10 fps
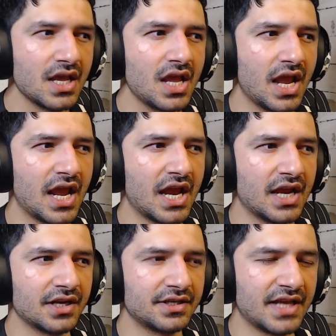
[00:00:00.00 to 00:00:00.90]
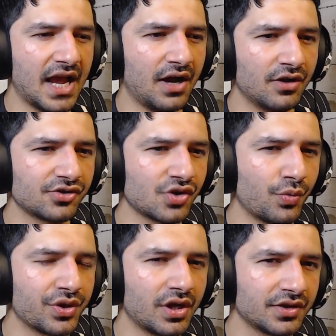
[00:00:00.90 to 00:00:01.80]
And yeah, also
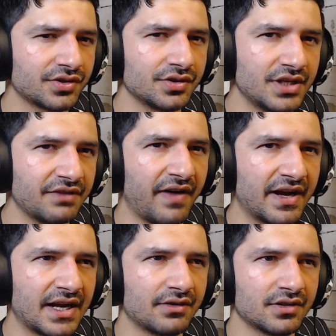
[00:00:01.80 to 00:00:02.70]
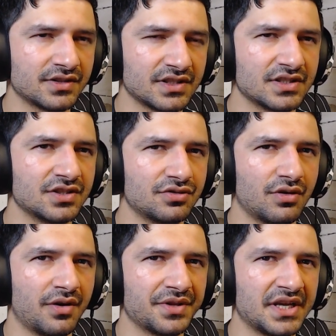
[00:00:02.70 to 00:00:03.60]
we also did find out on Season 2
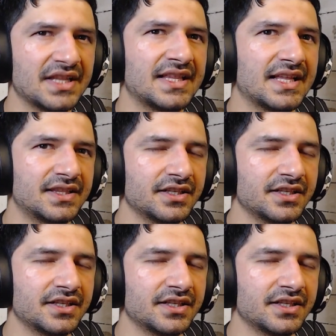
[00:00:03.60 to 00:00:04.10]
around the end that